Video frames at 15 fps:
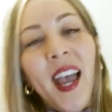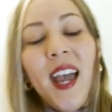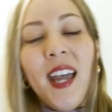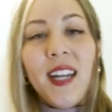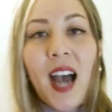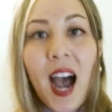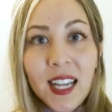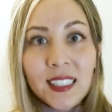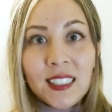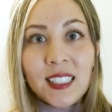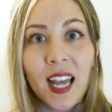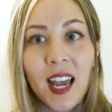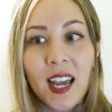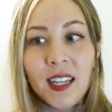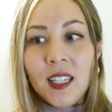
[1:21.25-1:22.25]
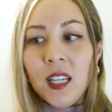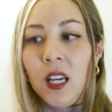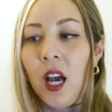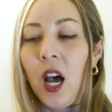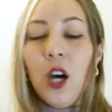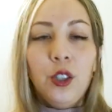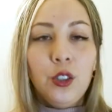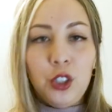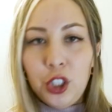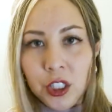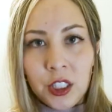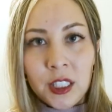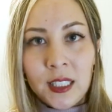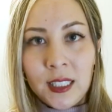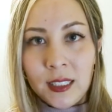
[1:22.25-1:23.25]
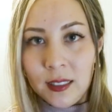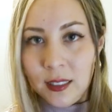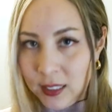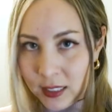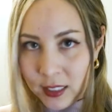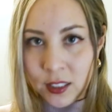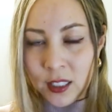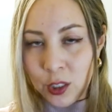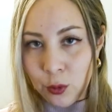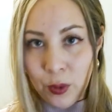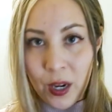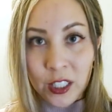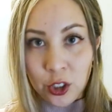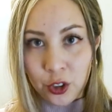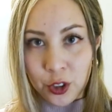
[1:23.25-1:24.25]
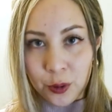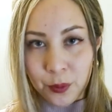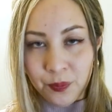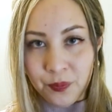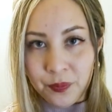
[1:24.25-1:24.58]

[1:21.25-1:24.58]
And I said, "Oh, she's just still in the restroom."